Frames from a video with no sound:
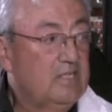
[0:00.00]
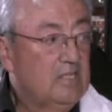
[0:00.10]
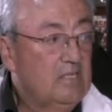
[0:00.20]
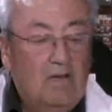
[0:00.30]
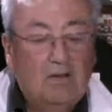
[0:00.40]

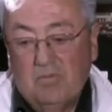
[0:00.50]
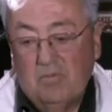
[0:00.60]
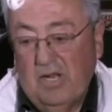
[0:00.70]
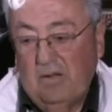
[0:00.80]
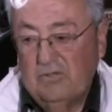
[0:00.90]
I
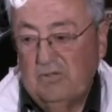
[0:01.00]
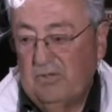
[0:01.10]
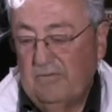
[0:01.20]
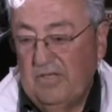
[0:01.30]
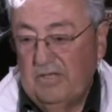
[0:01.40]
remember when I was
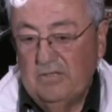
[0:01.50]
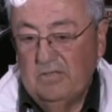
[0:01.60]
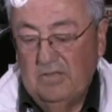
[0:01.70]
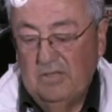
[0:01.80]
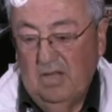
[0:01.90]
doing events,
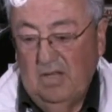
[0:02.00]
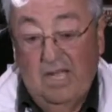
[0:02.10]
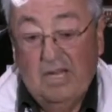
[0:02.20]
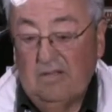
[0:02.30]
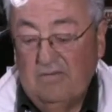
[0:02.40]
and a
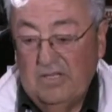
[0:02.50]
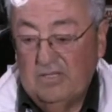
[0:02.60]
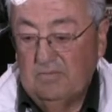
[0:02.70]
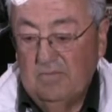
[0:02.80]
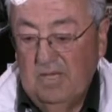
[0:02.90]
lot of
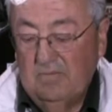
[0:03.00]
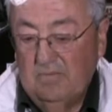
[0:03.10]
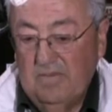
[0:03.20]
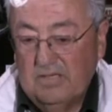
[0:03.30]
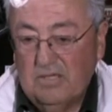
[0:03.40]
events in,
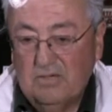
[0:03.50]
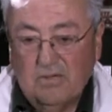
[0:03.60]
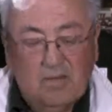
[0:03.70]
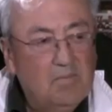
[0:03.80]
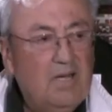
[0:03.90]
in Mexico
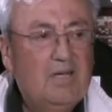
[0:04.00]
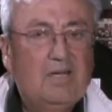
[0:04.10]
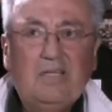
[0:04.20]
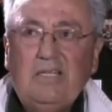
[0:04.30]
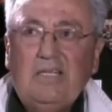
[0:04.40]
and in
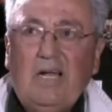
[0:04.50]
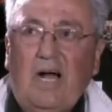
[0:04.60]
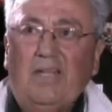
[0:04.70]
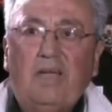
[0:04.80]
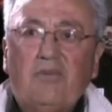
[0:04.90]
Baja,
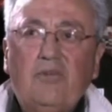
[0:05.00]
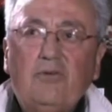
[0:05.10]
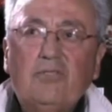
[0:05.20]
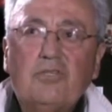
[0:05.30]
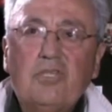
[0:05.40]
I never
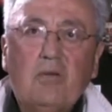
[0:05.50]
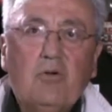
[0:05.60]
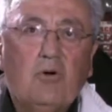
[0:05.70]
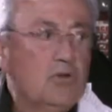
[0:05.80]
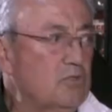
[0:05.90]
used the same
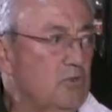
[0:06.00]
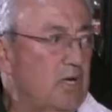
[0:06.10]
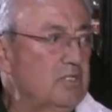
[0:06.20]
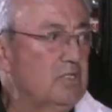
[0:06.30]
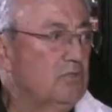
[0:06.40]
course
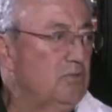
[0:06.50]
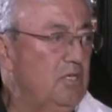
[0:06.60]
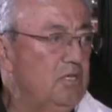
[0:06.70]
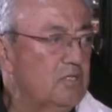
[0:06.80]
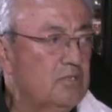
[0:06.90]
twice in two
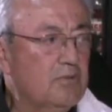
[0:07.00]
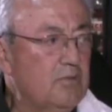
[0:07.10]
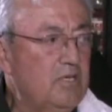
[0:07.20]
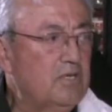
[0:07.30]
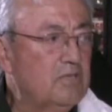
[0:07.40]
years or
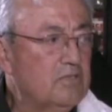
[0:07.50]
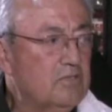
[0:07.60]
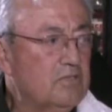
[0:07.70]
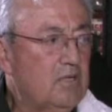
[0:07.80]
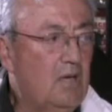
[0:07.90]
three years.
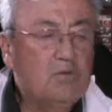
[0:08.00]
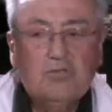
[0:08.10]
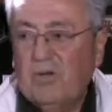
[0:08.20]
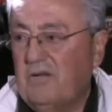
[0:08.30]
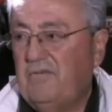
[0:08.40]
I always
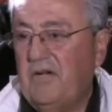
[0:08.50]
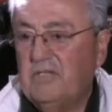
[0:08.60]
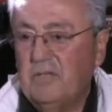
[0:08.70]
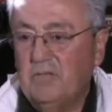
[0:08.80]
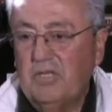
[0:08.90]
try to find
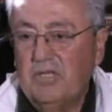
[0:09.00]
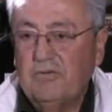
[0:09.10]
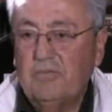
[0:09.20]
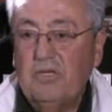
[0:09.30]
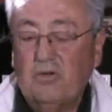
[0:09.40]
something
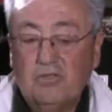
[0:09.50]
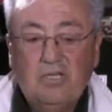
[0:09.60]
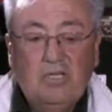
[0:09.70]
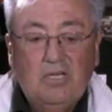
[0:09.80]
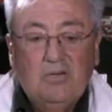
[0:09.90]
different, because
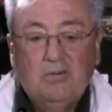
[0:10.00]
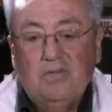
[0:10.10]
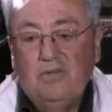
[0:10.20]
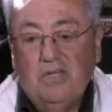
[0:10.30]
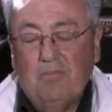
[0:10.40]

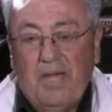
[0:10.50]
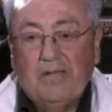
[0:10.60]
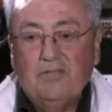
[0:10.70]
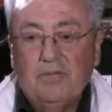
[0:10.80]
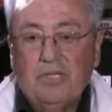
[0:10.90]
when you come
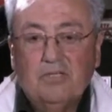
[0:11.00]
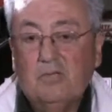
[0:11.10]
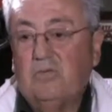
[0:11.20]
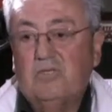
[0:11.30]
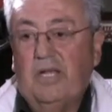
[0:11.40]
back to it, it's
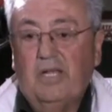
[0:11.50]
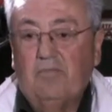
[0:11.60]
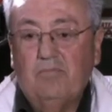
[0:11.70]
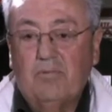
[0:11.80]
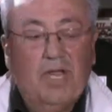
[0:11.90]
almost like a
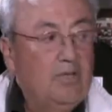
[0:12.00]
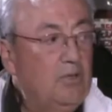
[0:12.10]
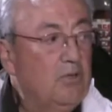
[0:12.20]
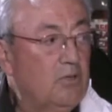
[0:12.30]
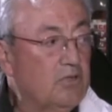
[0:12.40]
brand
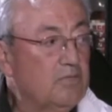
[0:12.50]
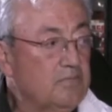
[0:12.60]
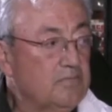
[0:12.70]
new course.